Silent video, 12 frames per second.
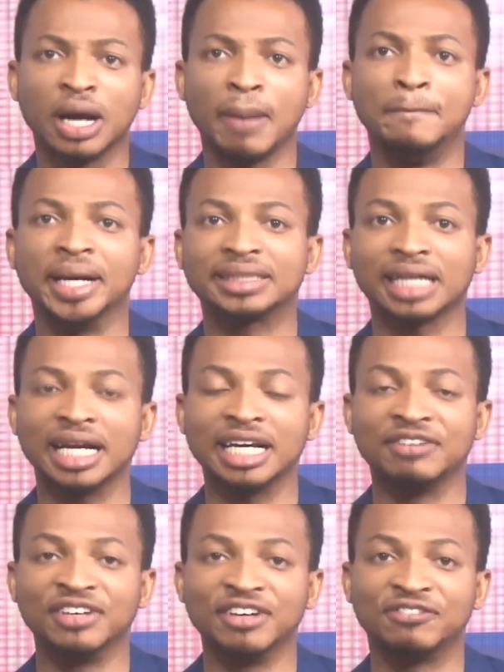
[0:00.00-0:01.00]
better
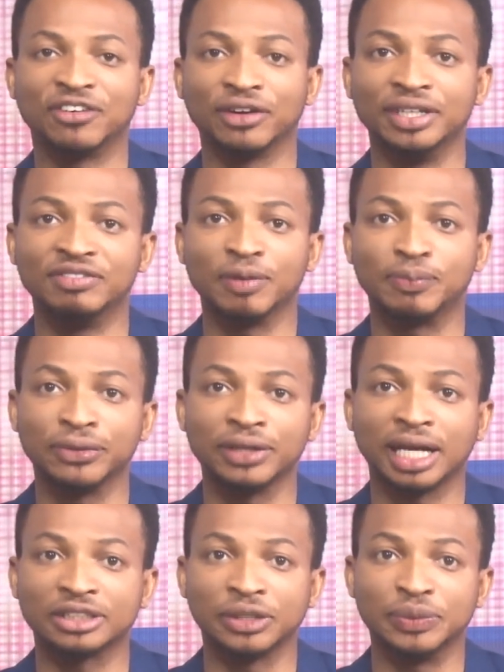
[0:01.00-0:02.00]
evening for Liverpool
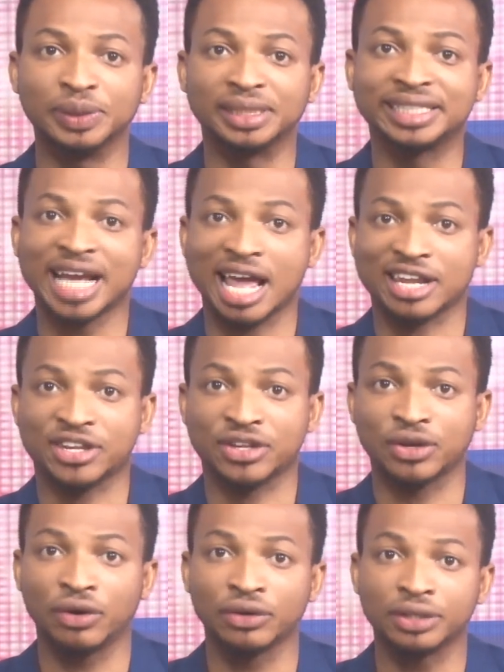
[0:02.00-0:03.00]
as Luis Diaz
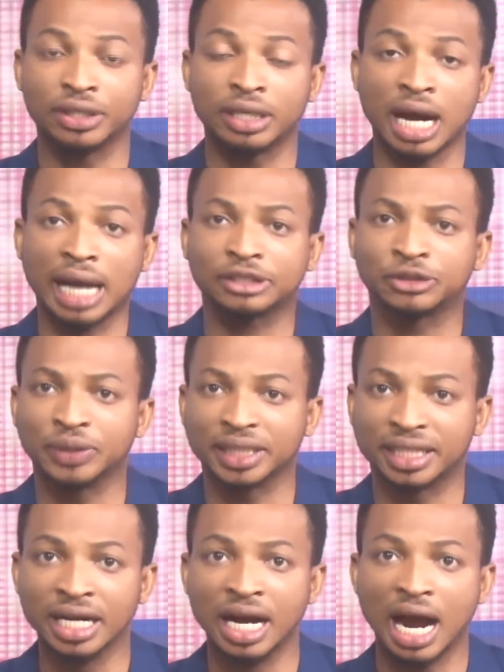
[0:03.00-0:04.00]
scored a
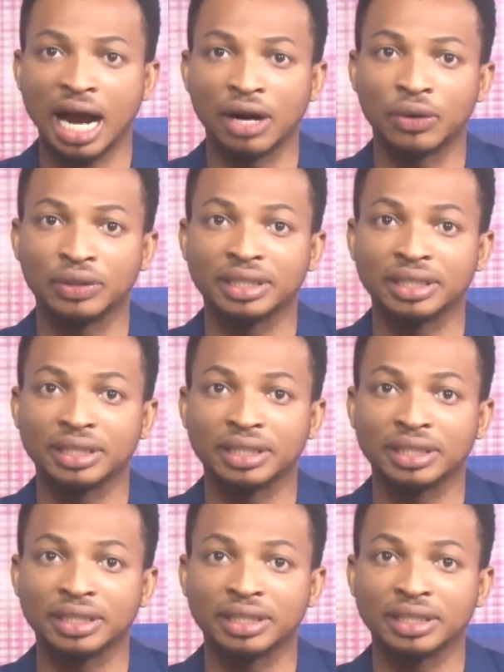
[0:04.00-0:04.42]
hat-trick and Cody